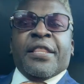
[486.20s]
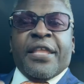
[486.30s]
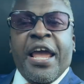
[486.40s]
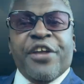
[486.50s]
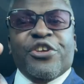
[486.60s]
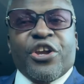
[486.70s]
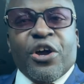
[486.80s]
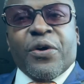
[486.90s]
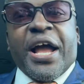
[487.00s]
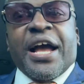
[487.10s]
There you go,
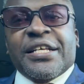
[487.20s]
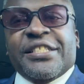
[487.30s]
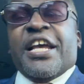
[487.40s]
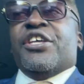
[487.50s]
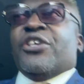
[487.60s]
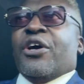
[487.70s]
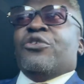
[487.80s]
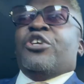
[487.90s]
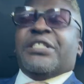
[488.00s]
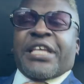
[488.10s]
guys. There you go. You
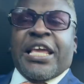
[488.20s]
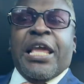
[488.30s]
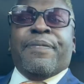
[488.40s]
just keep